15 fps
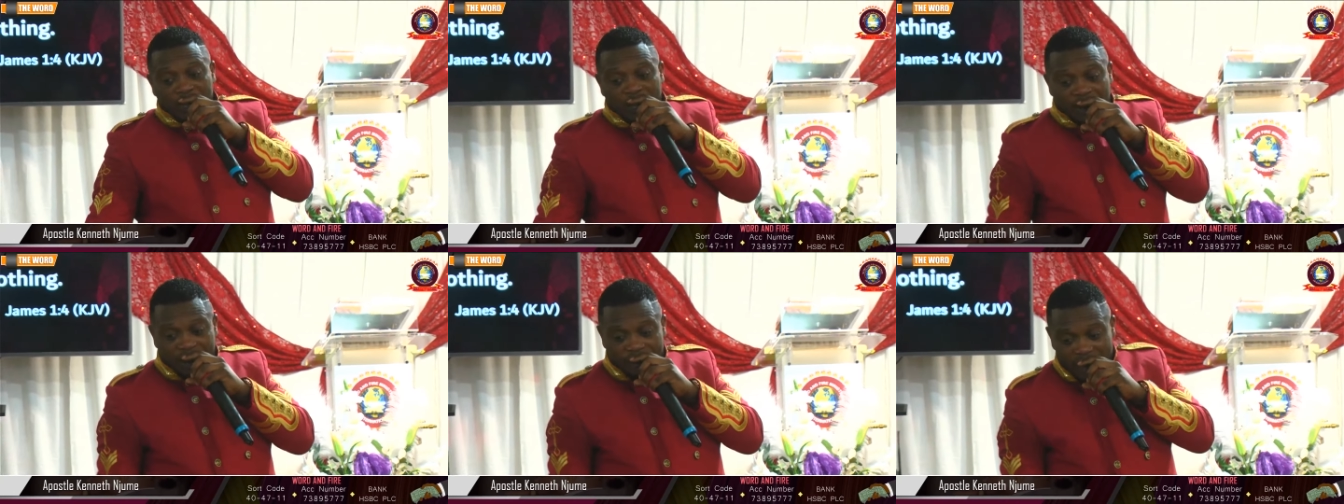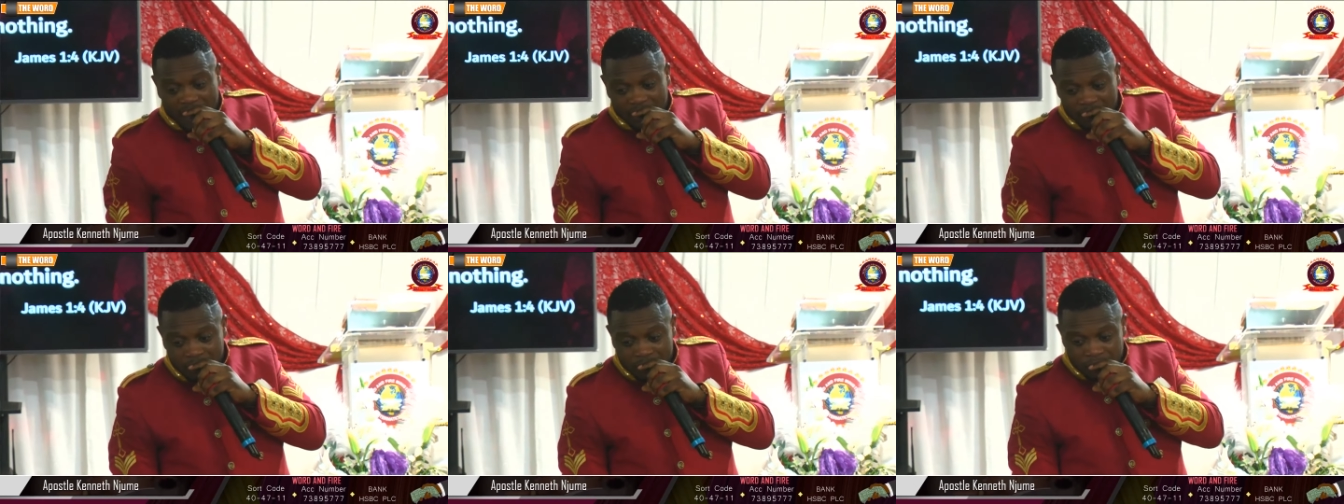graveyard.
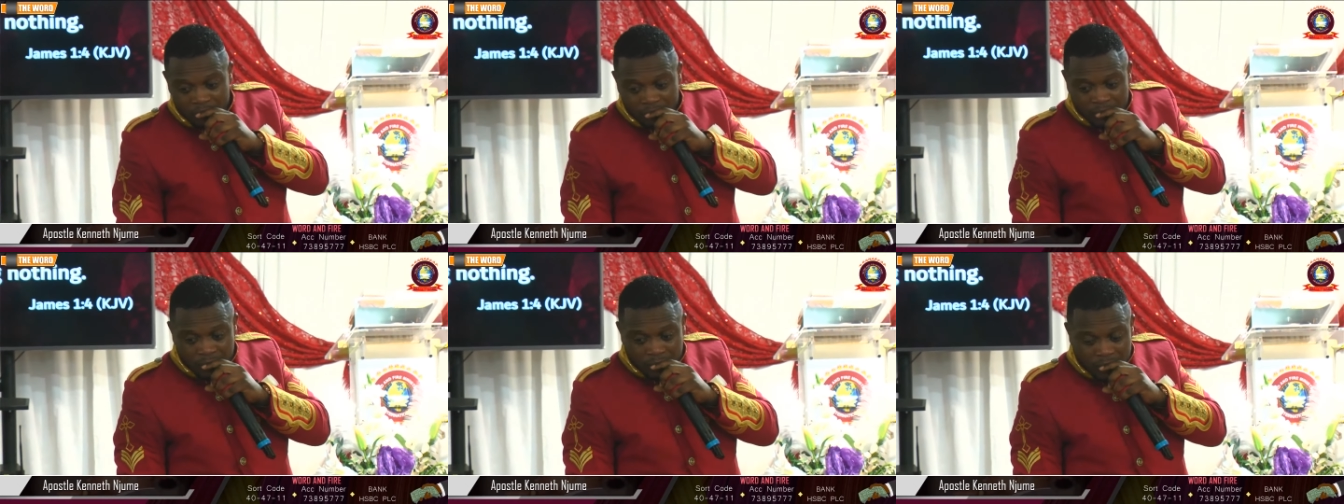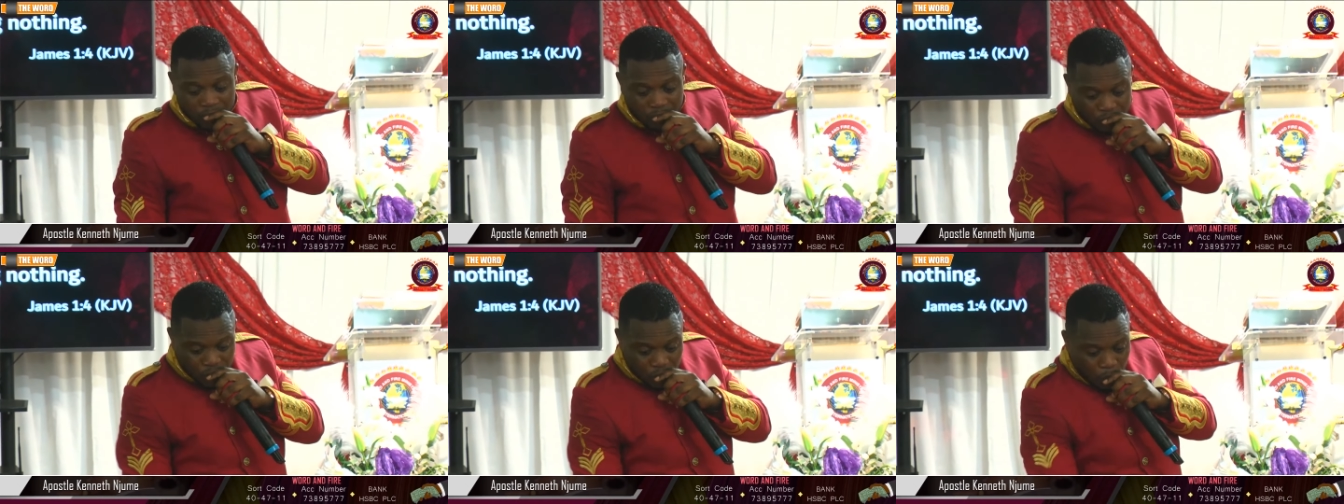You
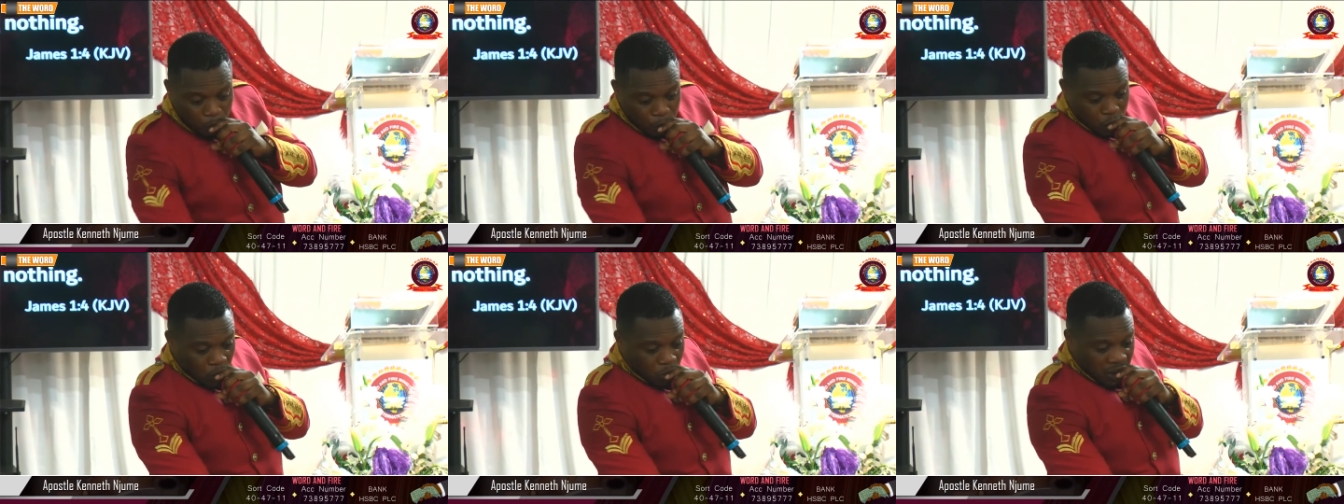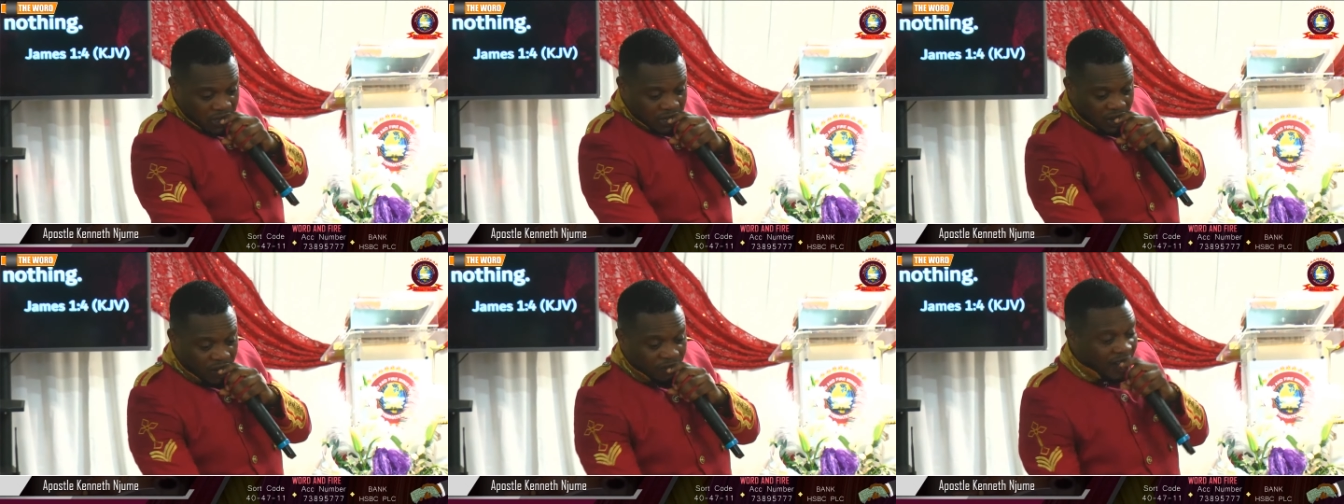see, they'll put someone's
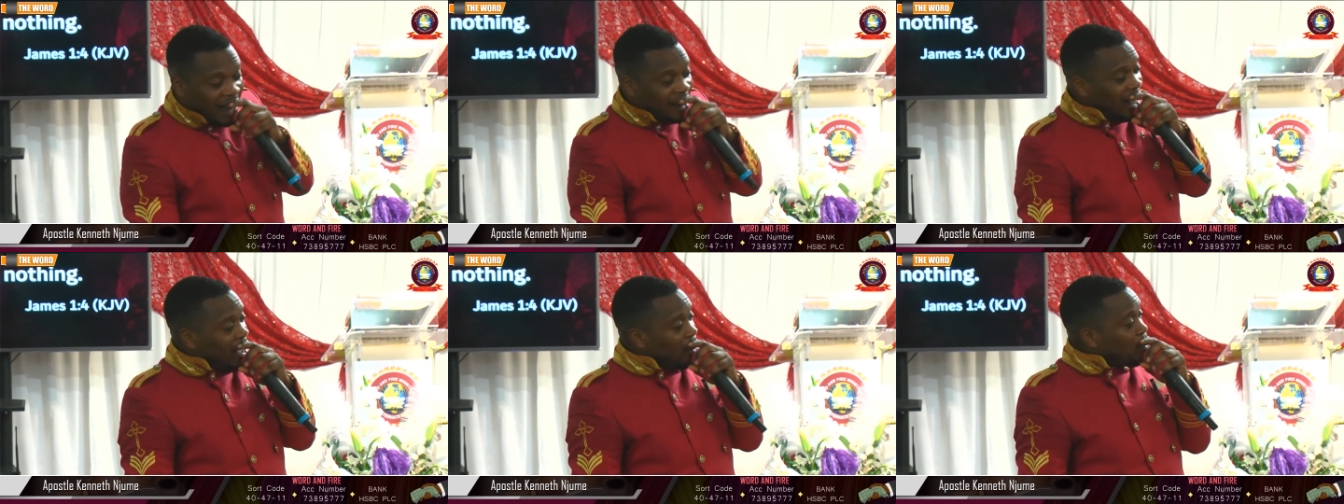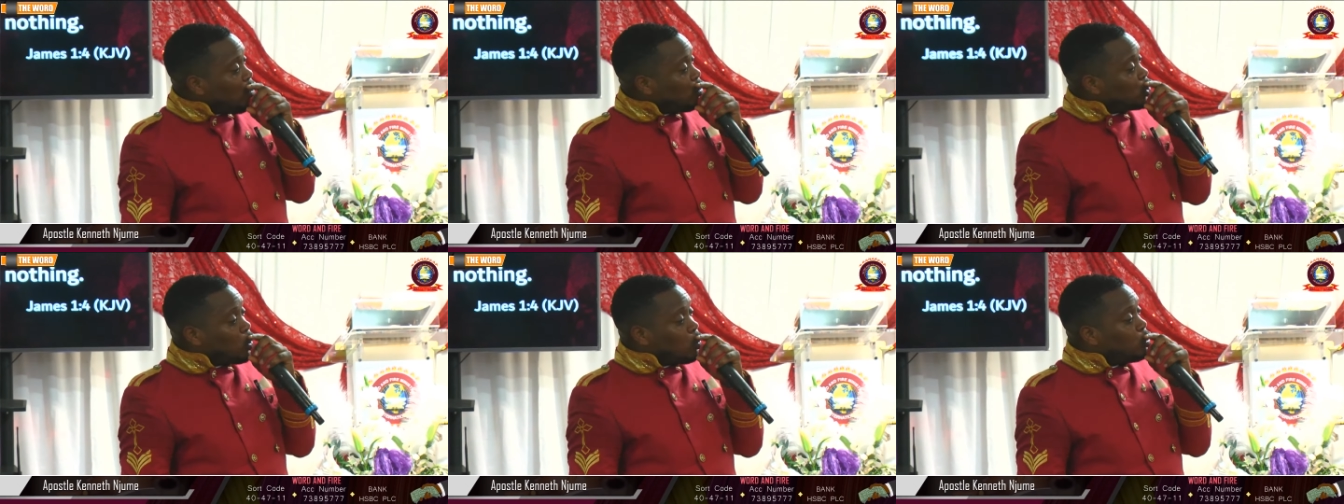grave and
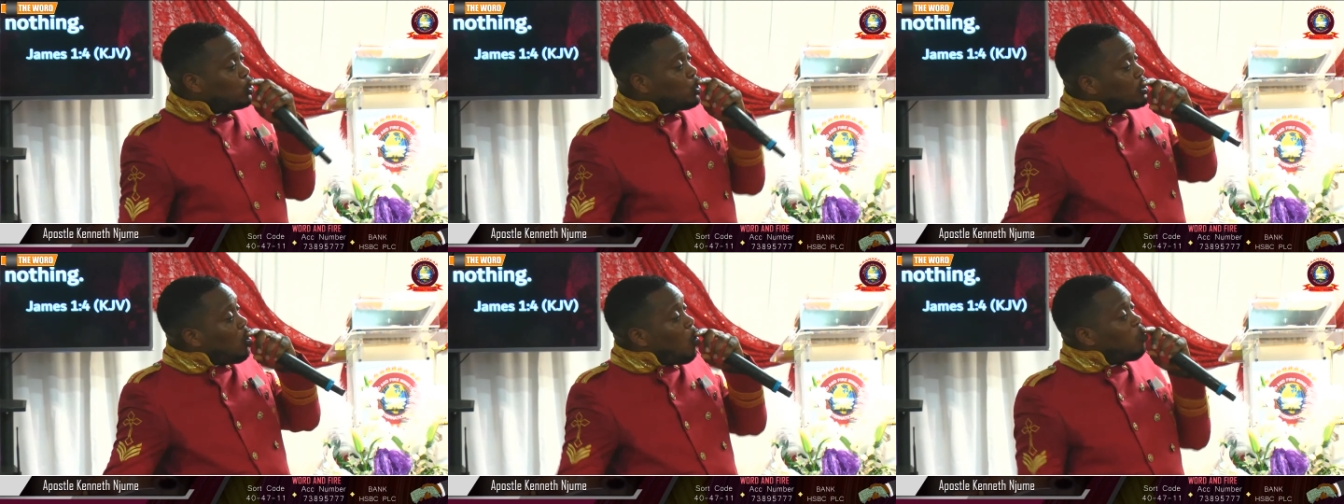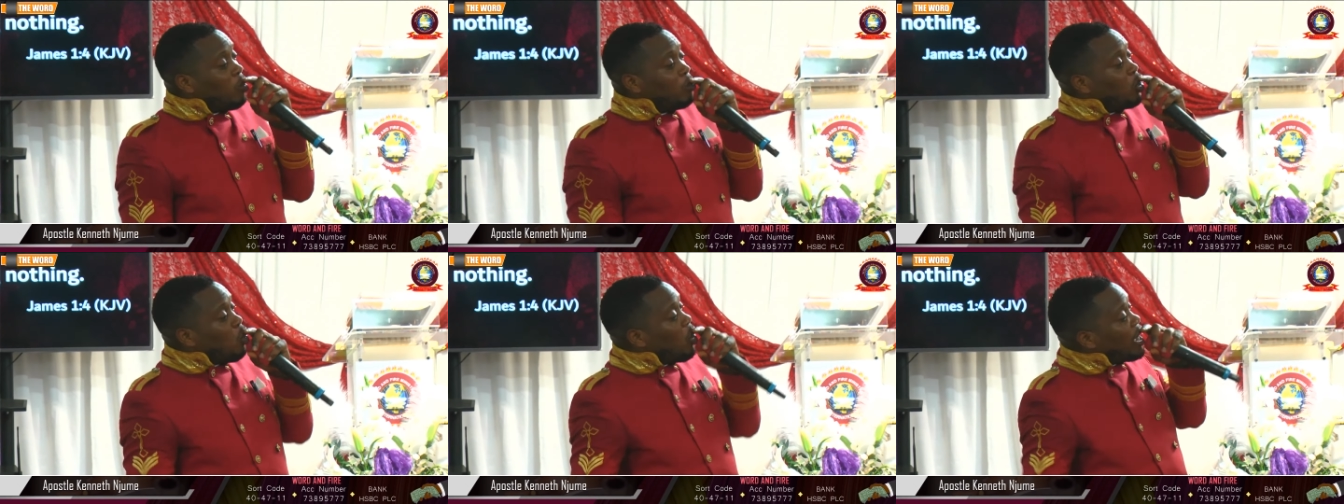erosion will just come from
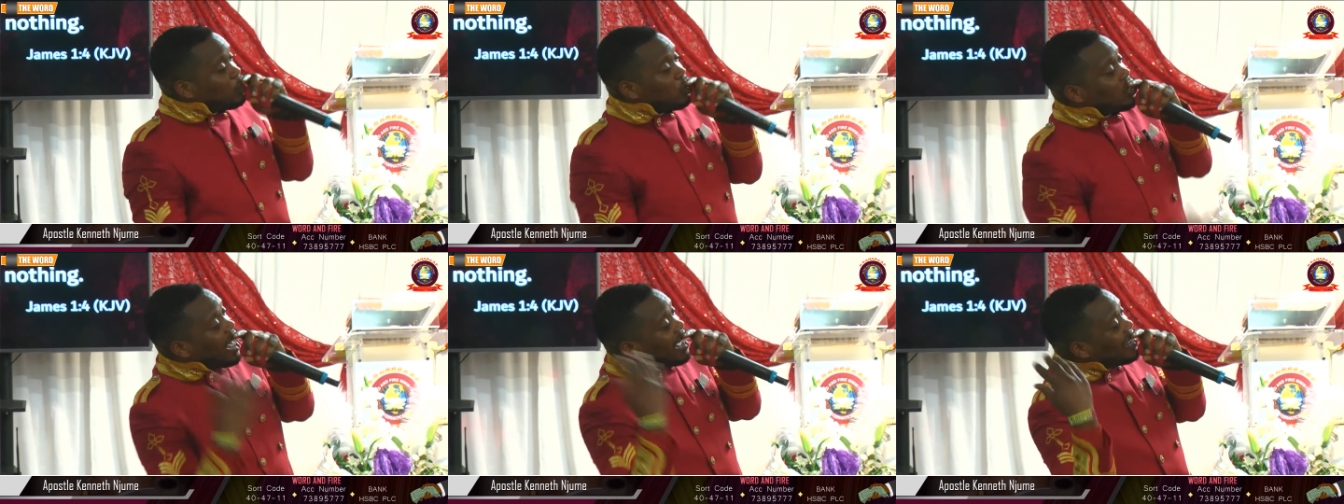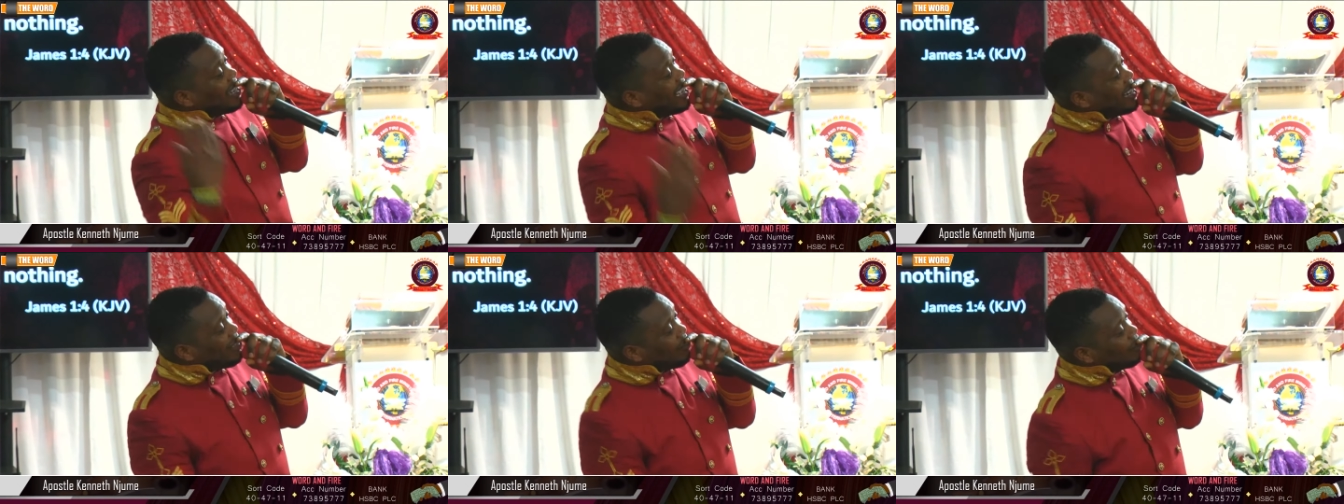nowhere and just carry the
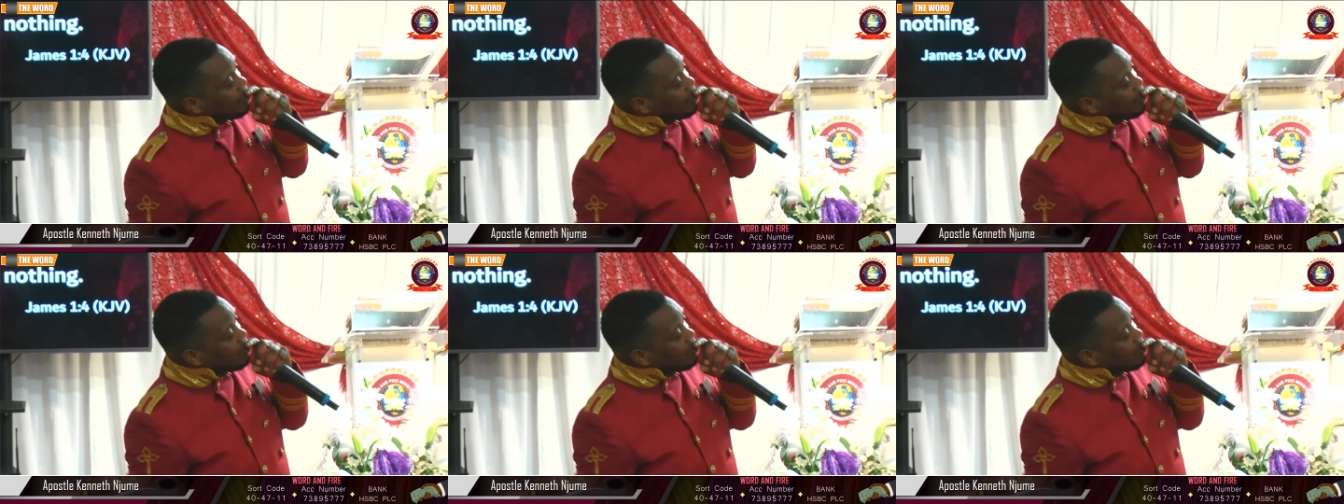grave.